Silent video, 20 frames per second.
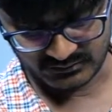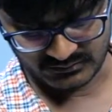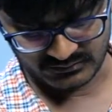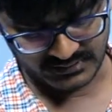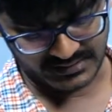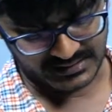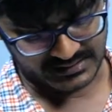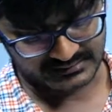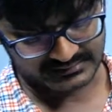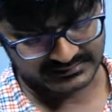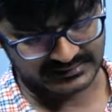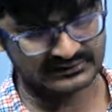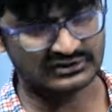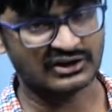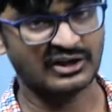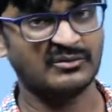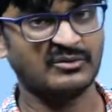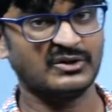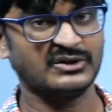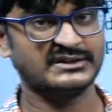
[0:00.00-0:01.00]
yeah, that's
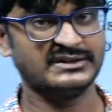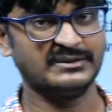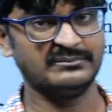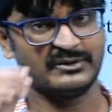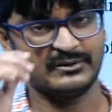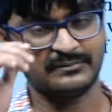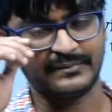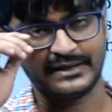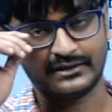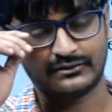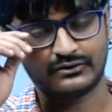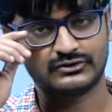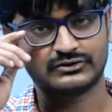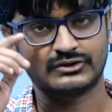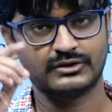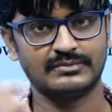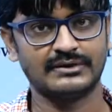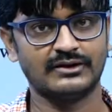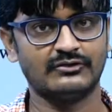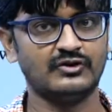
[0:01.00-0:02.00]
all about simple
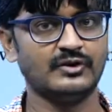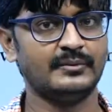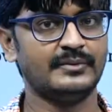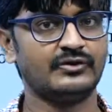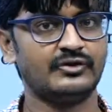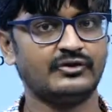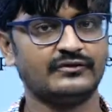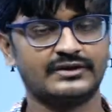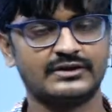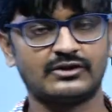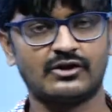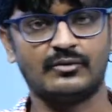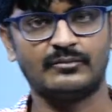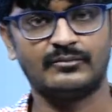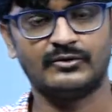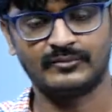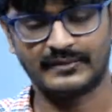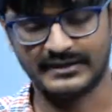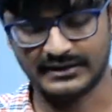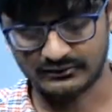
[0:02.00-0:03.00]
microscope. Now we will be going with
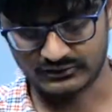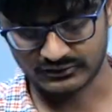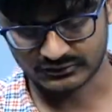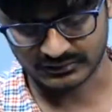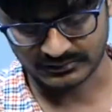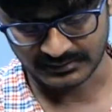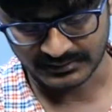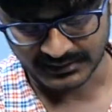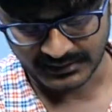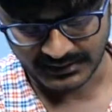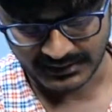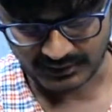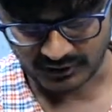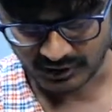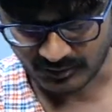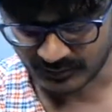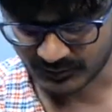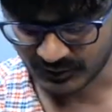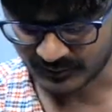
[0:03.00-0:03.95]
compound microscope. A compound